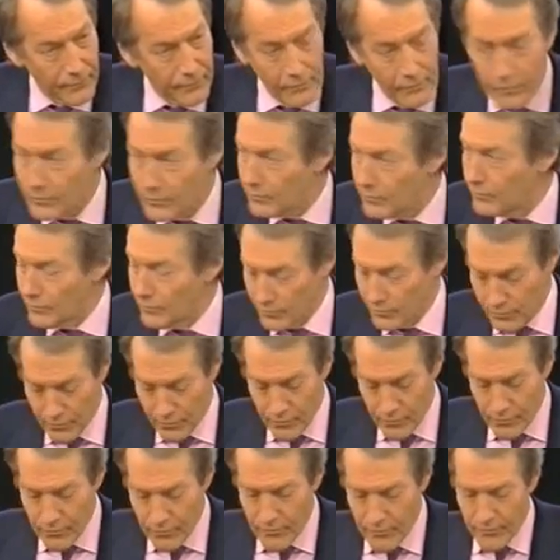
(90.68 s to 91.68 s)
I guess it's
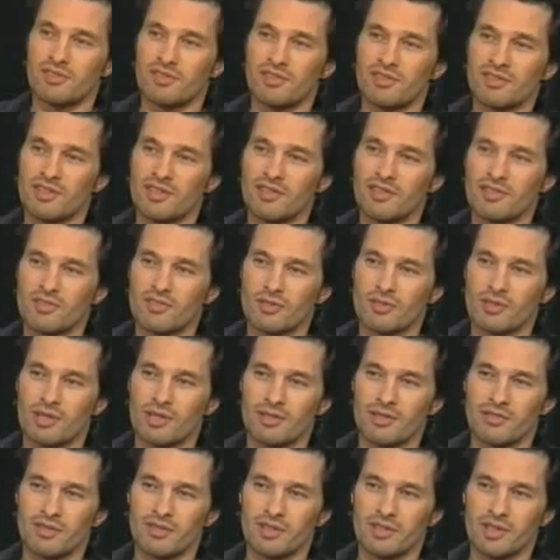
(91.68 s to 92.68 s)
because the scenes are
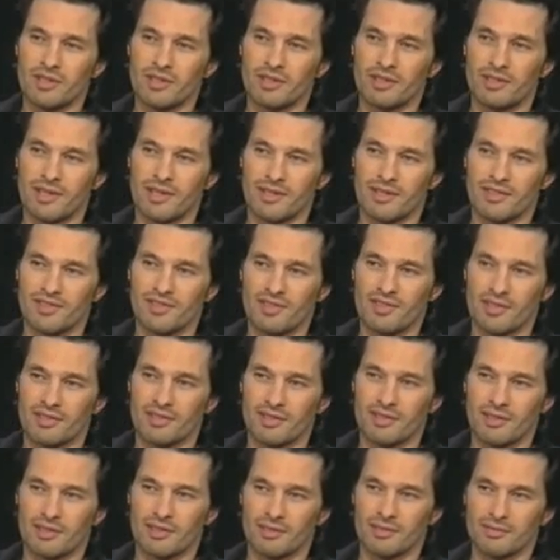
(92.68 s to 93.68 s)
so heavy and tense,
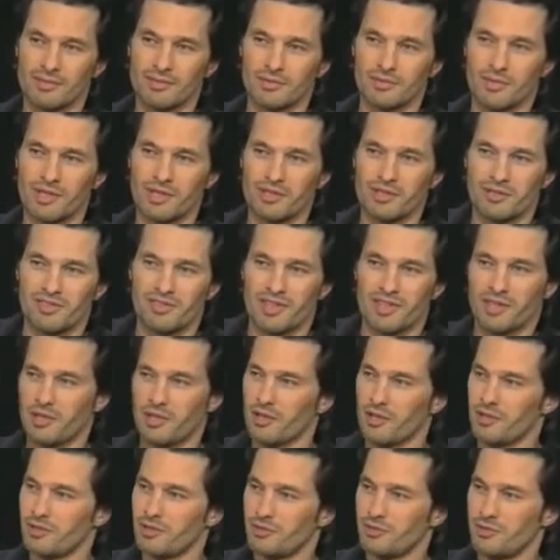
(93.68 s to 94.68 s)
and when you say
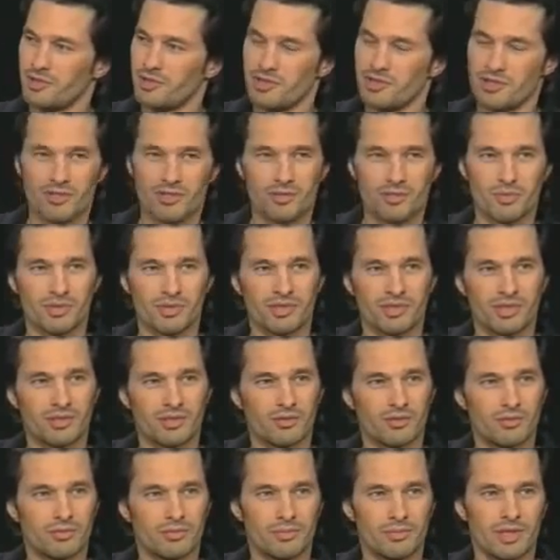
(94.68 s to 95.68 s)
cut, we just wanted
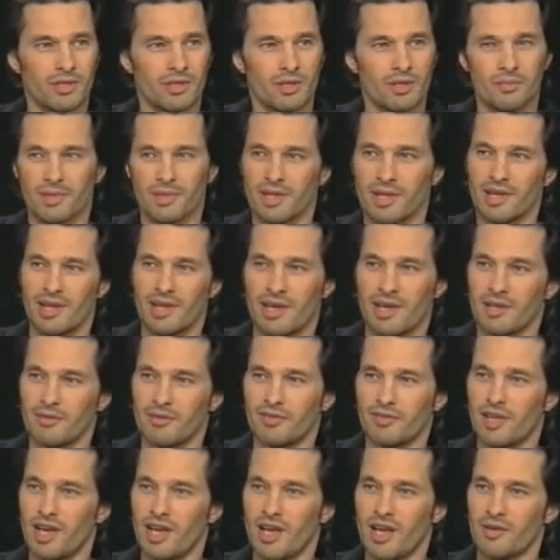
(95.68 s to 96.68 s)
to become like kind
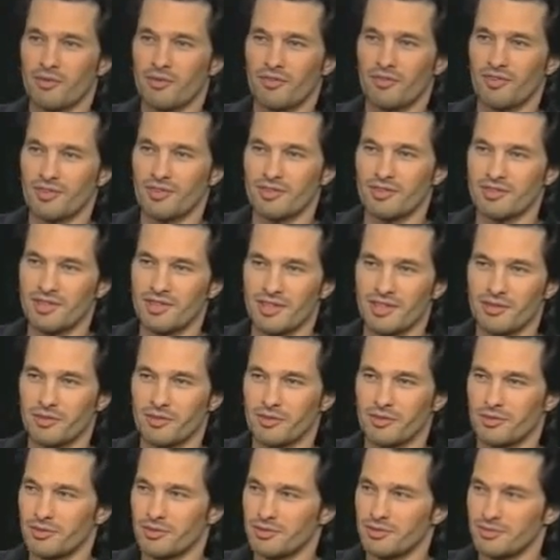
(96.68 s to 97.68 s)
of clowns, or I
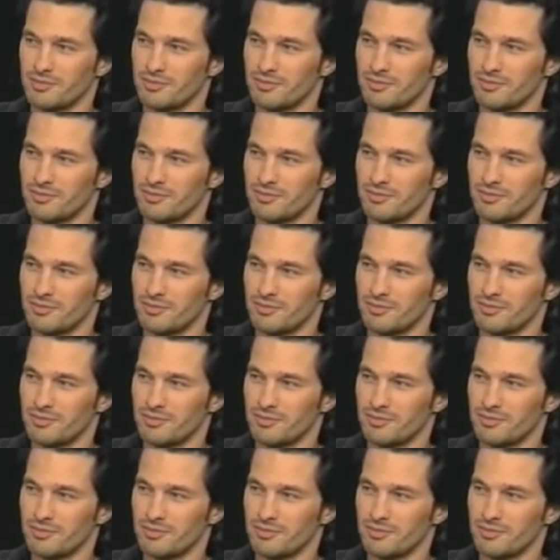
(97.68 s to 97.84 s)
don't know.